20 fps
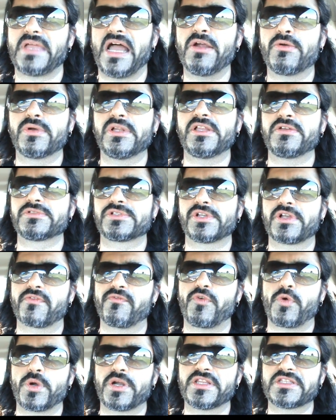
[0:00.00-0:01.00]
I really was
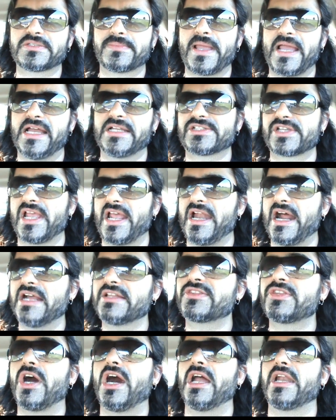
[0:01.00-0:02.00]
looking forward to this match. And
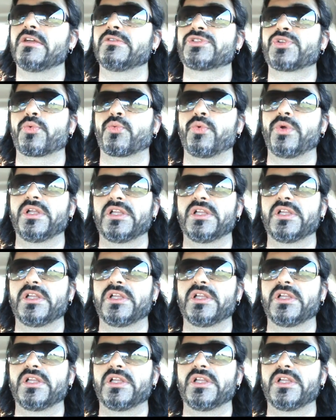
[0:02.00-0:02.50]
I thought it was